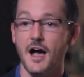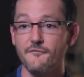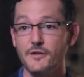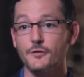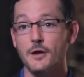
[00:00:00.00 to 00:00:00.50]
I
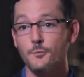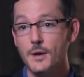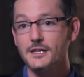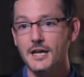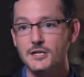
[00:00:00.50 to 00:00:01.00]
feel that
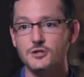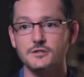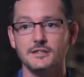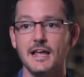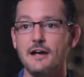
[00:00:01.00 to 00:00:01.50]

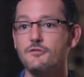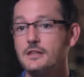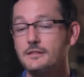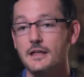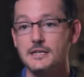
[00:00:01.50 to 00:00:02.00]
Raincatcher did
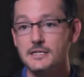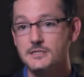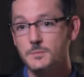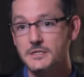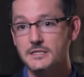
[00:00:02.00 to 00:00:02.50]
everything that
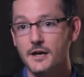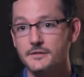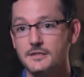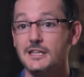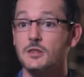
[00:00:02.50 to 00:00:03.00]
needed to be
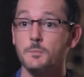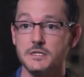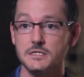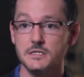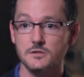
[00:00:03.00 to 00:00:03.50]
done to get the
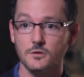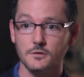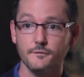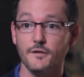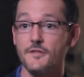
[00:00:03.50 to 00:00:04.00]
business
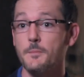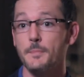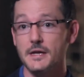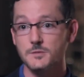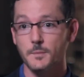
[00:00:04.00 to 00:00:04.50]
sold, find the
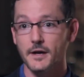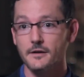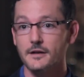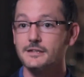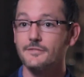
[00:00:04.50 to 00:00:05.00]
best
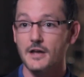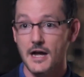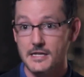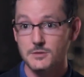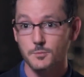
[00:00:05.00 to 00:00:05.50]
buyer, and get the
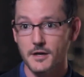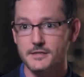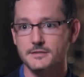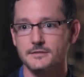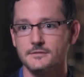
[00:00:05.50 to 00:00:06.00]
highest
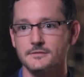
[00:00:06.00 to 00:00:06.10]
price.